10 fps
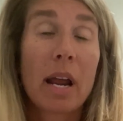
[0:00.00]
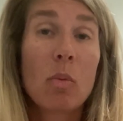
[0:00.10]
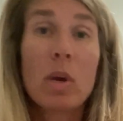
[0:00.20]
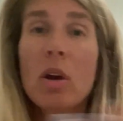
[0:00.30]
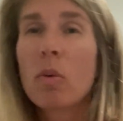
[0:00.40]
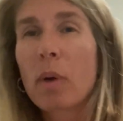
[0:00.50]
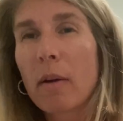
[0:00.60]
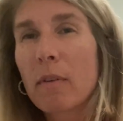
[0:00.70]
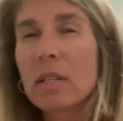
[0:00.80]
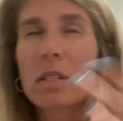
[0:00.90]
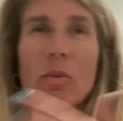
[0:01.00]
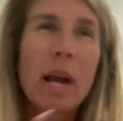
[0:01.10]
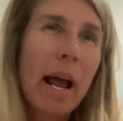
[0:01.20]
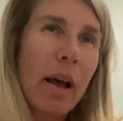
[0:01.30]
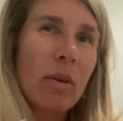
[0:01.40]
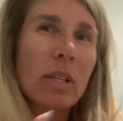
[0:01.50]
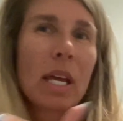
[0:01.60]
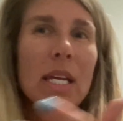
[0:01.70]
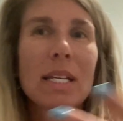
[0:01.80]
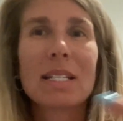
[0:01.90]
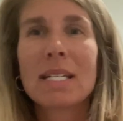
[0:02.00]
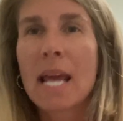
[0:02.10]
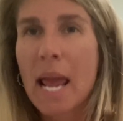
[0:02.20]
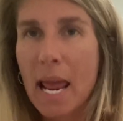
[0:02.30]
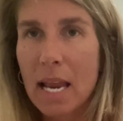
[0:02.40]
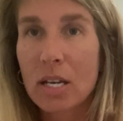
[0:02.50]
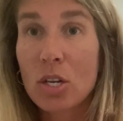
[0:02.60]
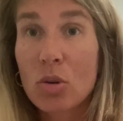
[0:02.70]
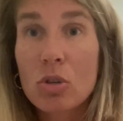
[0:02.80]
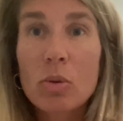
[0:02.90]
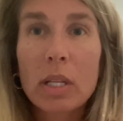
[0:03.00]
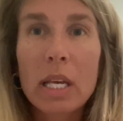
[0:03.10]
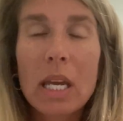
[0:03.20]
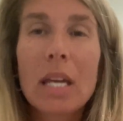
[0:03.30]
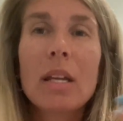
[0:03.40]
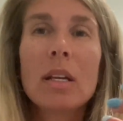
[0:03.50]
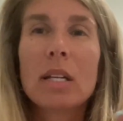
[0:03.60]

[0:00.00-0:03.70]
And we go to breakfast around like 10 usually,